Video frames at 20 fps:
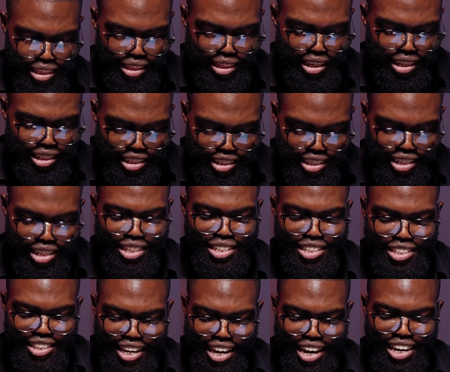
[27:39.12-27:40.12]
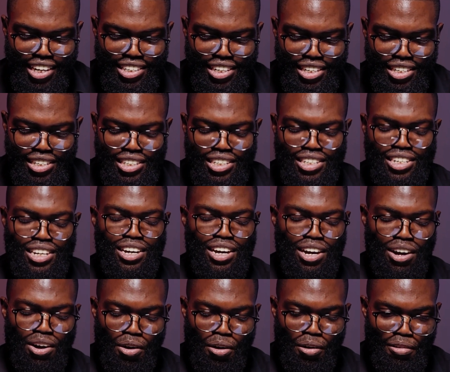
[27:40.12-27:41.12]
This is the essence
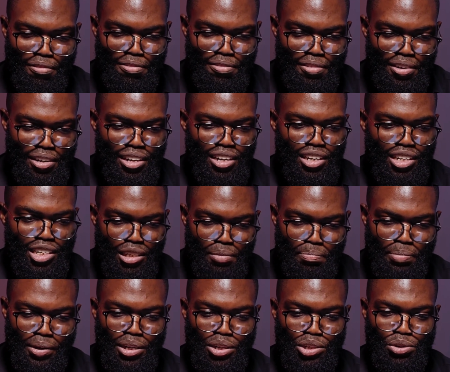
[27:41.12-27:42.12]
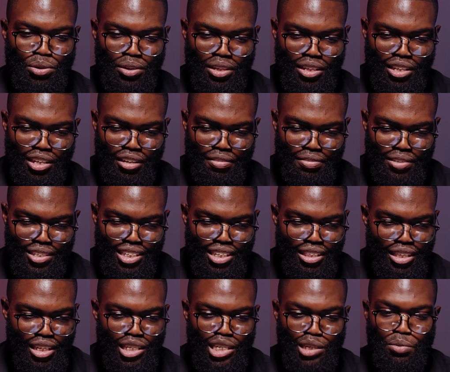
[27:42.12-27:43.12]
of spiritual gifts.
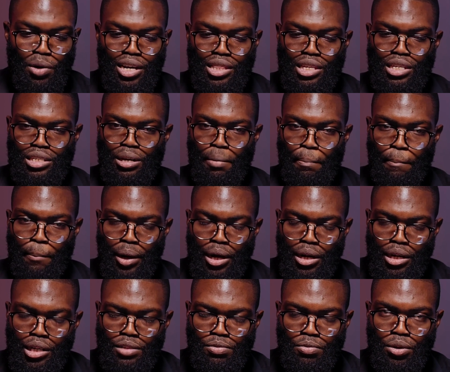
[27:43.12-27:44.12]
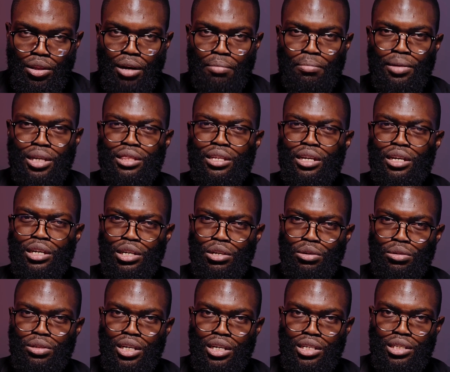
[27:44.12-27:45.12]
This is why there's a place for them in the
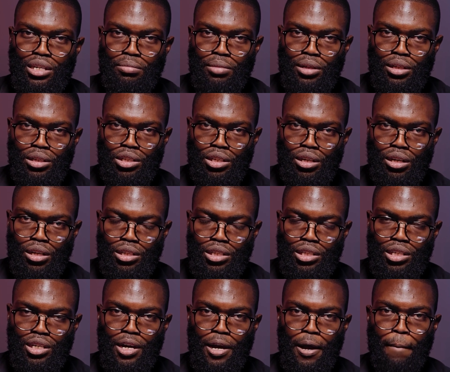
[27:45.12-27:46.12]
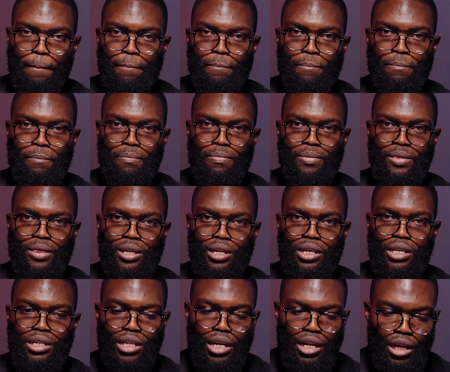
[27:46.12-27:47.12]
New Testament church.
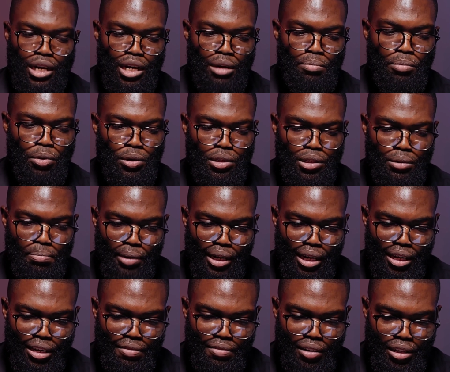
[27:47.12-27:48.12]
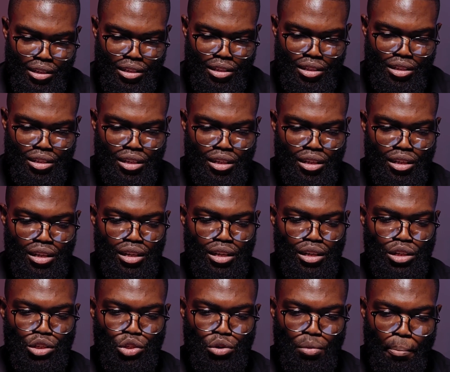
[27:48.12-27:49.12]
It enables believers
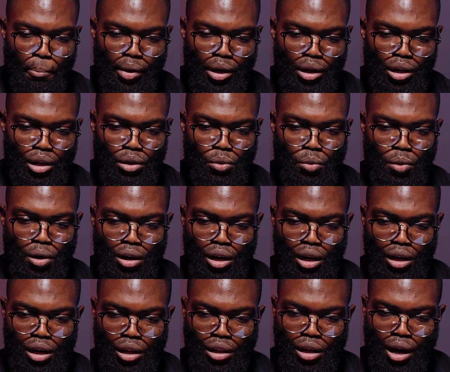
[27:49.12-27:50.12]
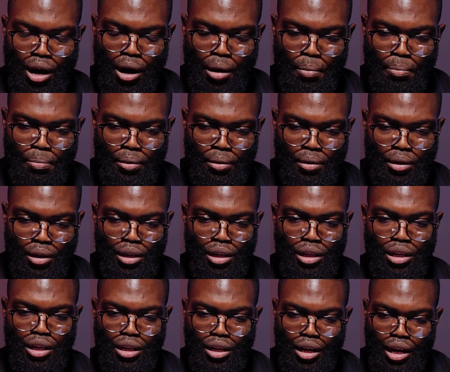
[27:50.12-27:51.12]
to build one another up
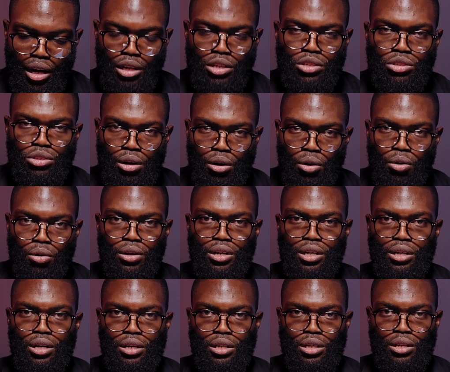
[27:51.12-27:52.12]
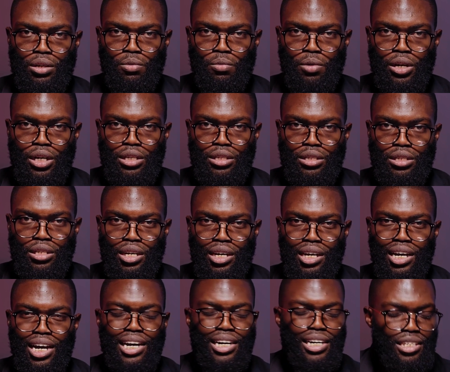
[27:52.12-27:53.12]
in extraordinary ways,
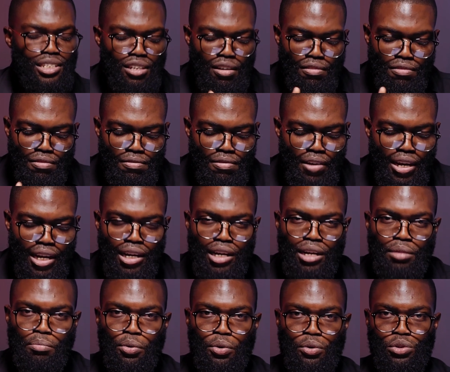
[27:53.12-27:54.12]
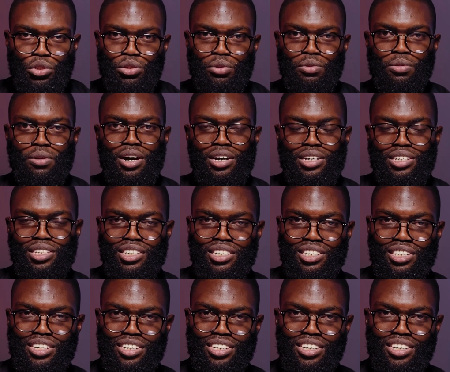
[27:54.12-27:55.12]
and it's available to us.